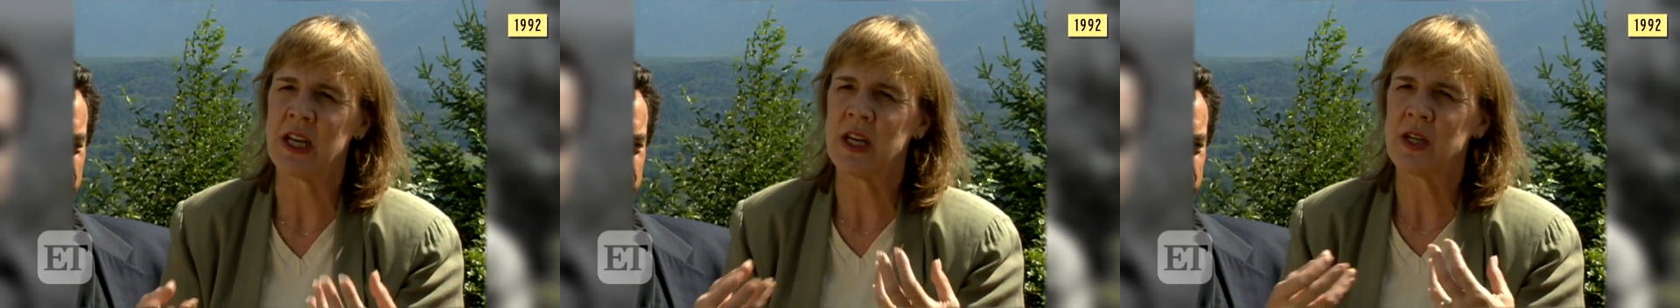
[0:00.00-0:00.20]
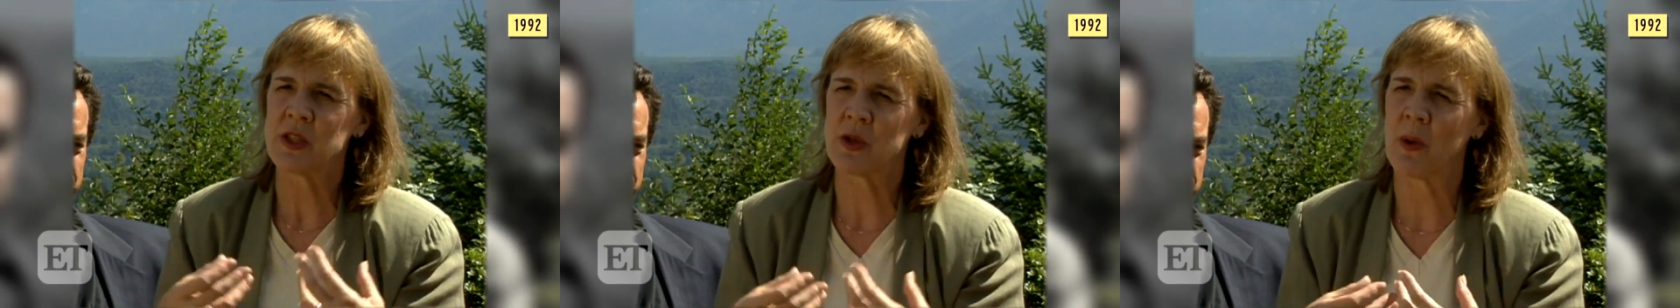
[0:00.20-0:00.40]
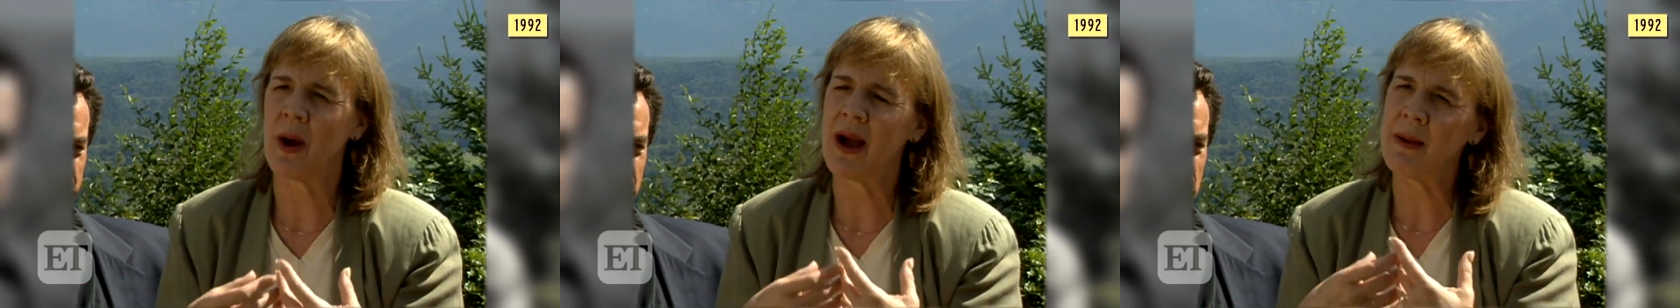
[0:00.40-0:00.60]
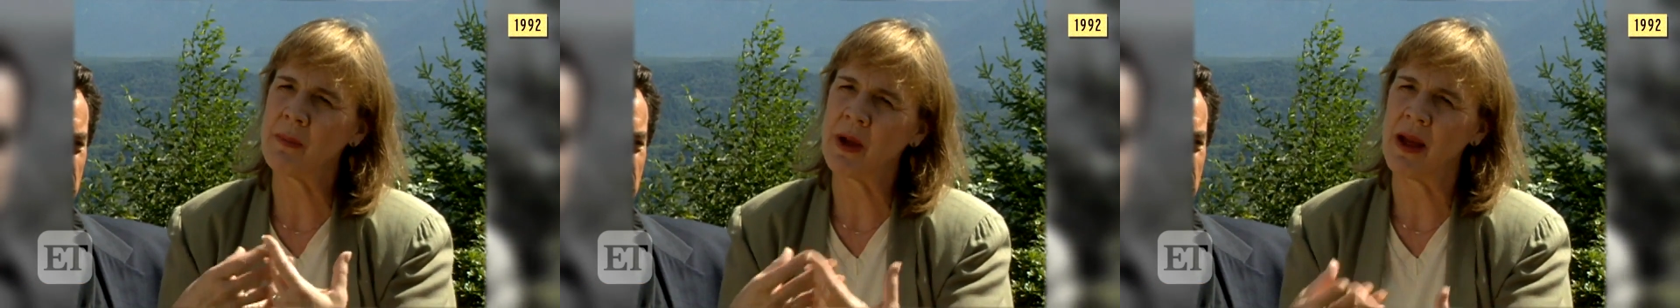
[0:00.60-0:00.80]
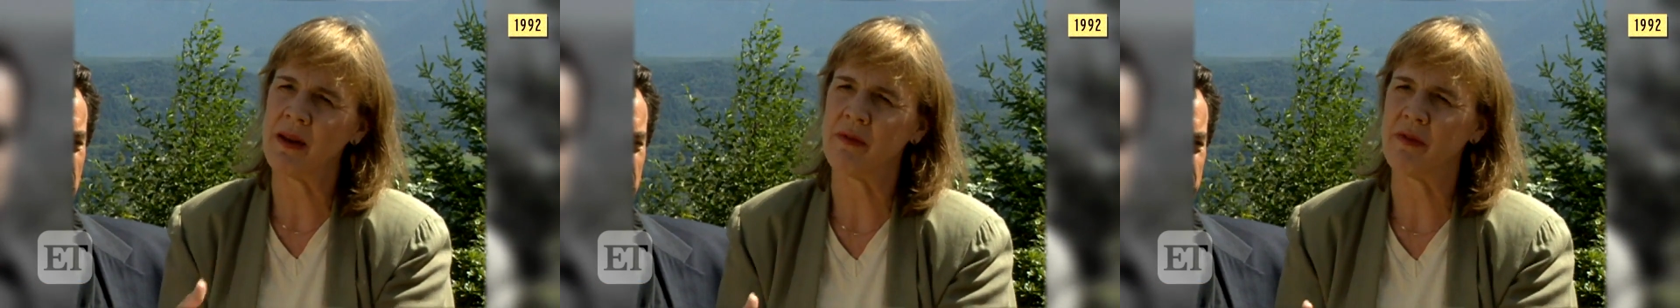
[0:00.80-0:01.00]
So I'm
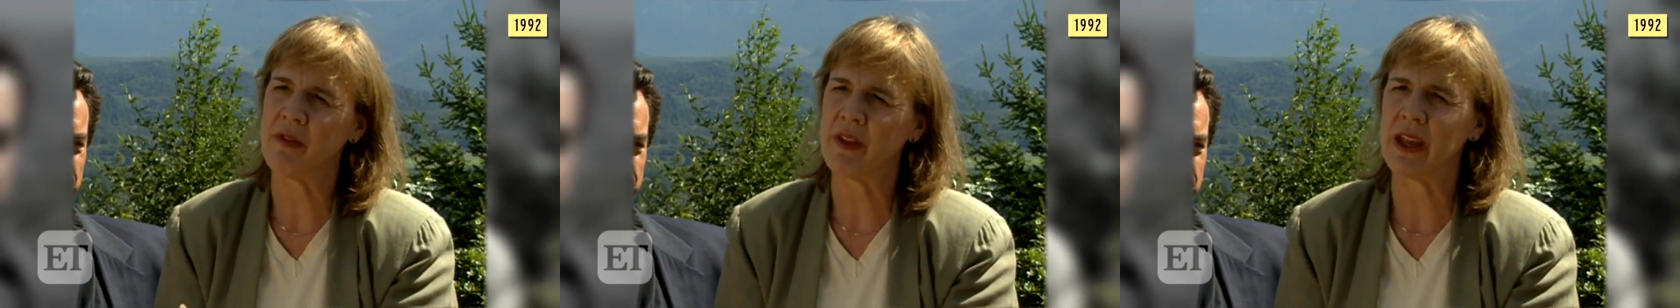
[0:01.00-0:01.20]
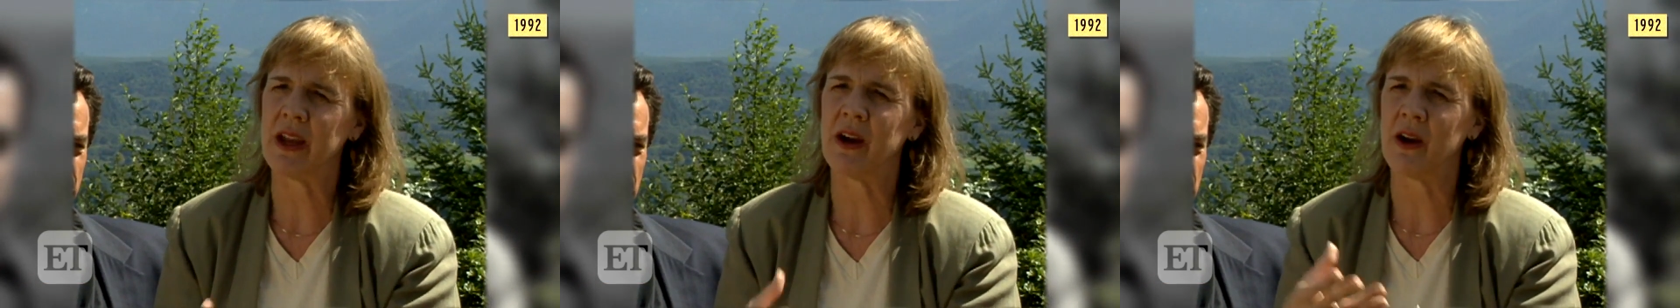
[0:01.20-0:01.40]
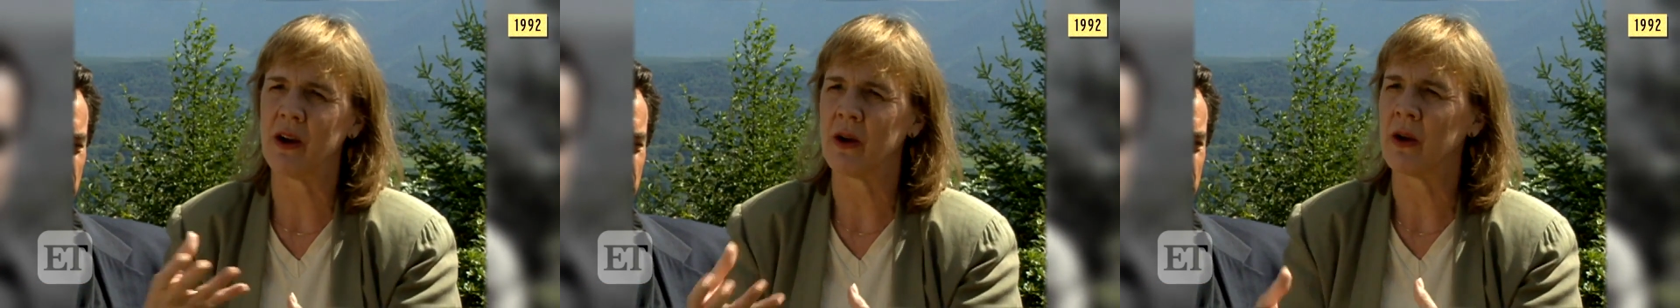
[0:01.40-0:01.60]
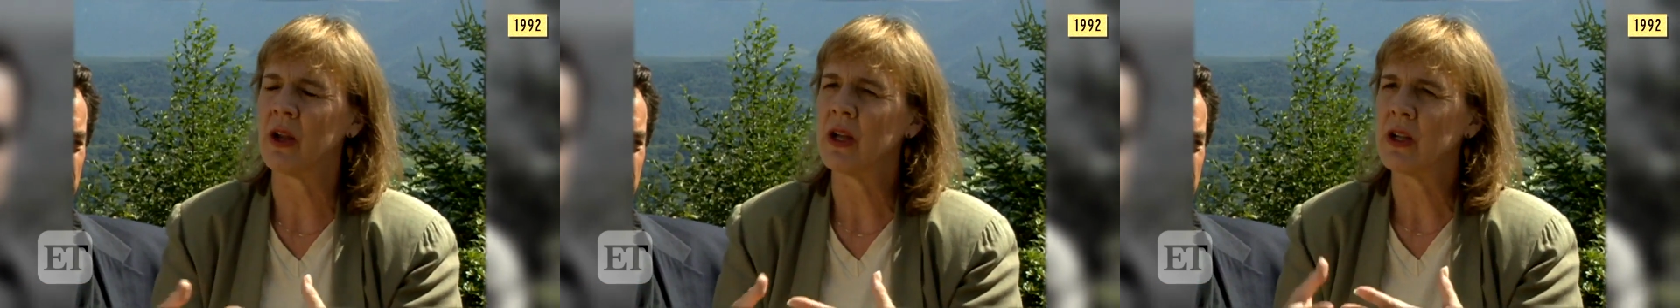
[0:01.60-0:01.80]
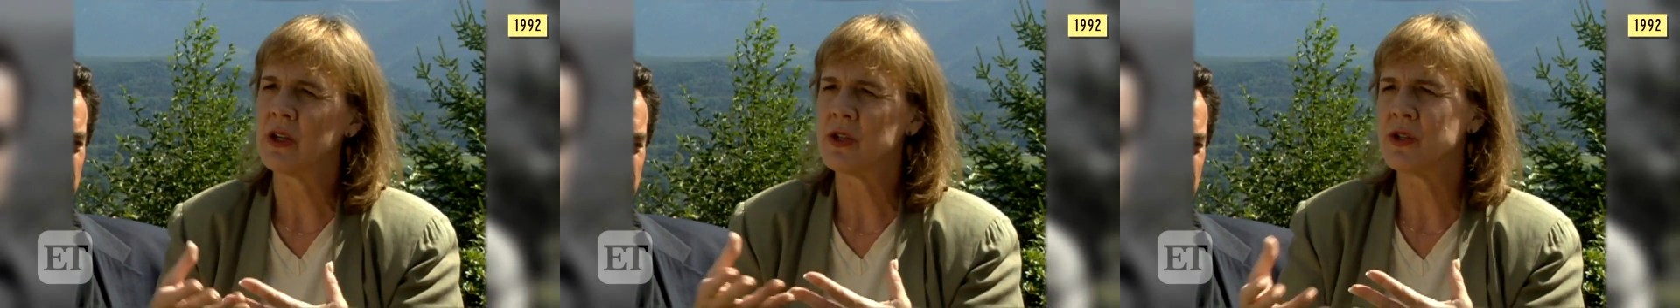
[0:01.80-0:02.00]
kind of there
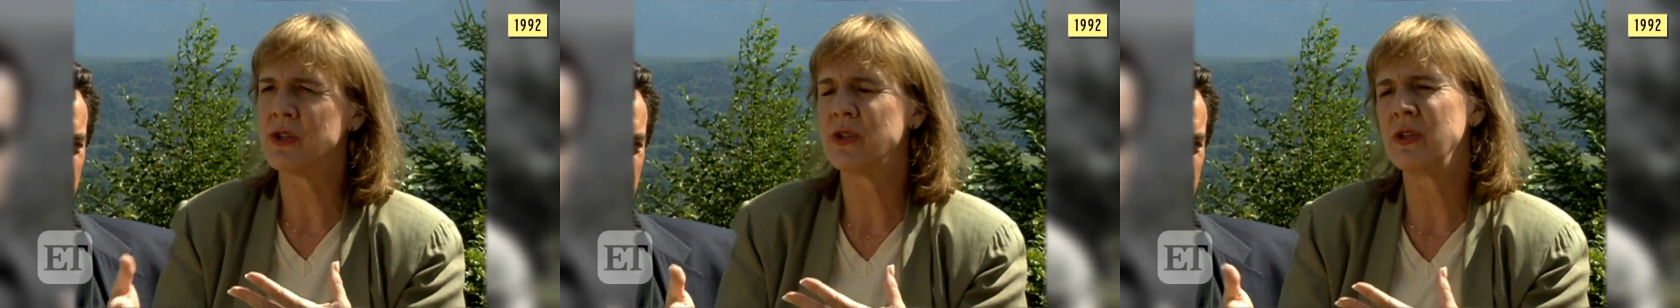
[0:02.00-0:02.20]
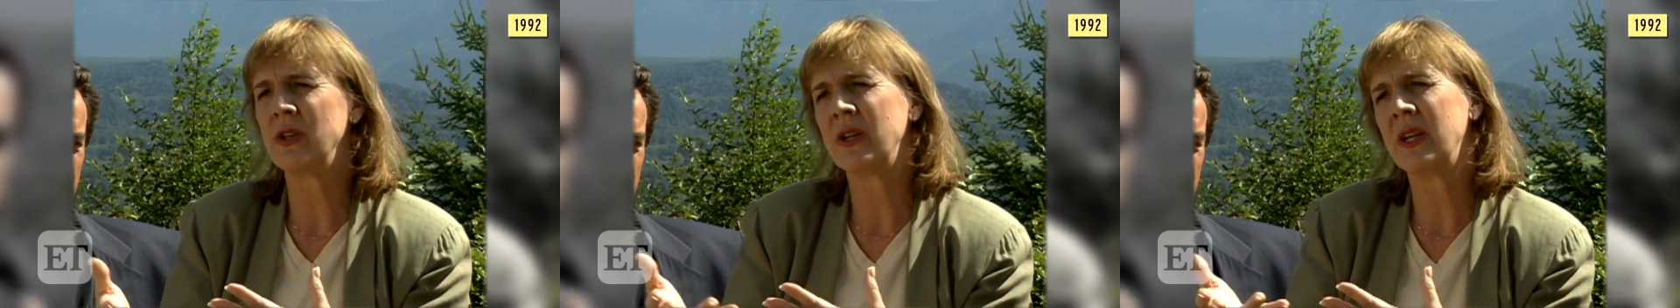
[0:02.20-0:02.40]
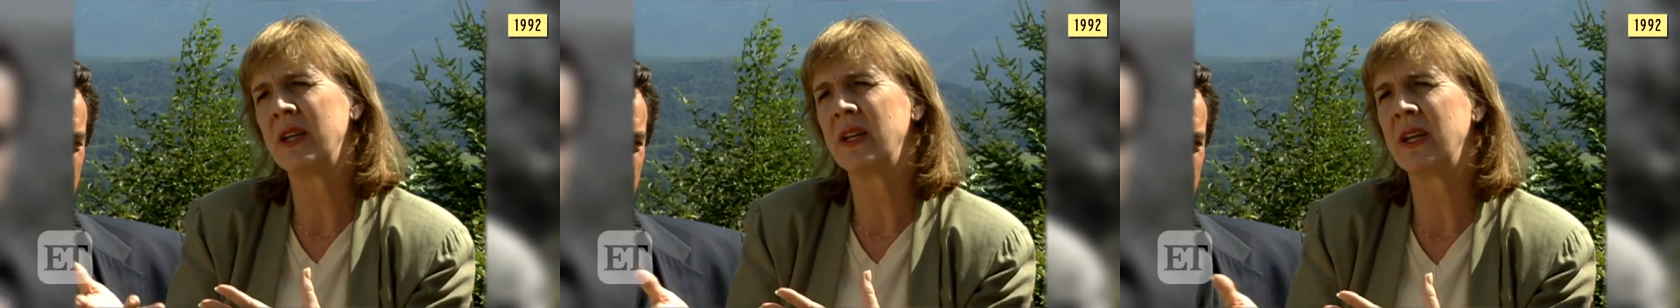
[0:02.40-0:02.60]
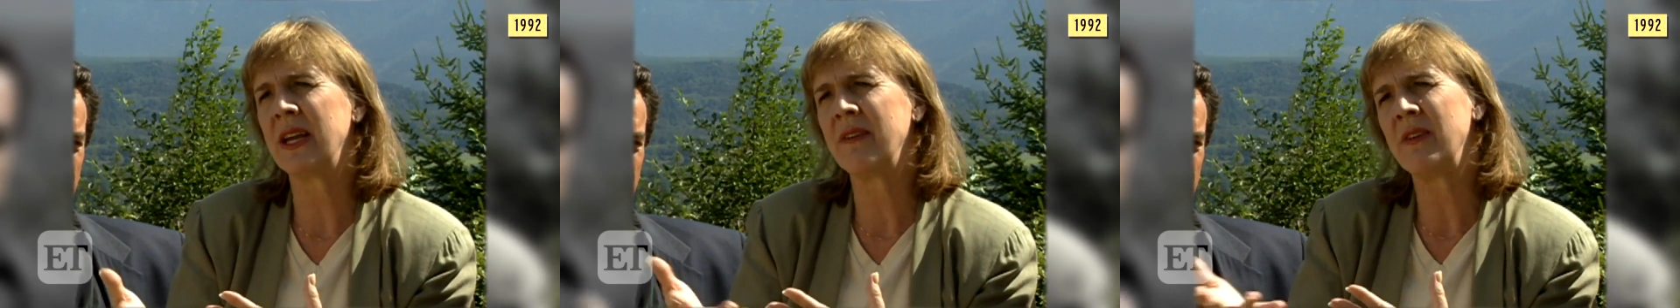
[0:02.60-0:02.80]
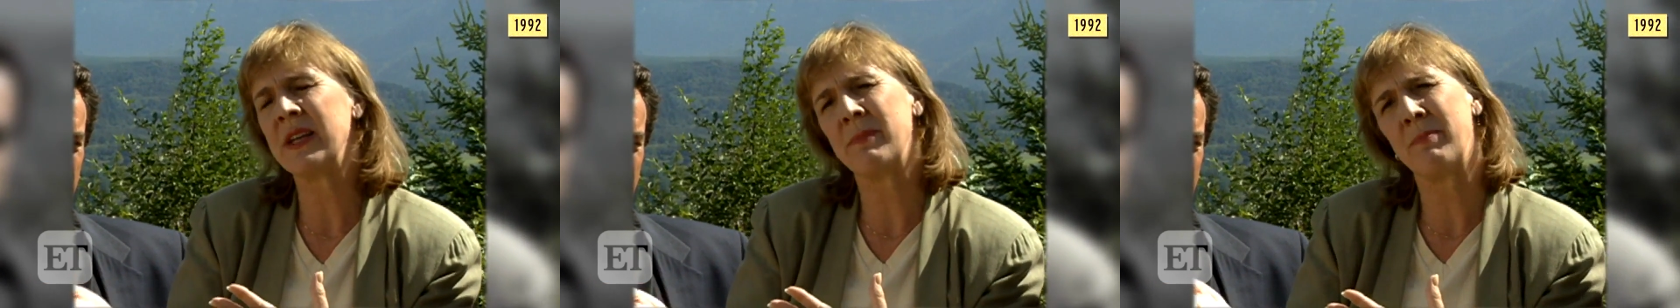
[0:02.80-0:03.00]

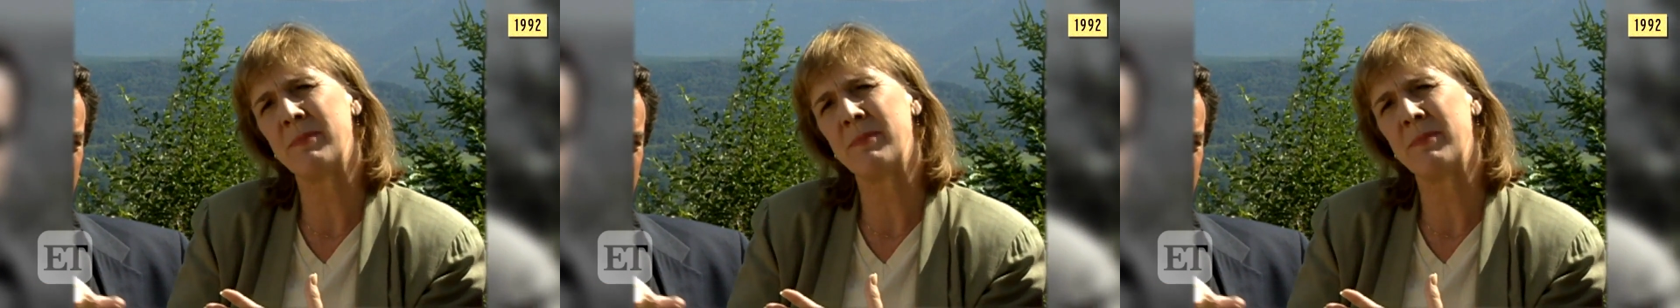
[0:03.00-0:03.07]
giving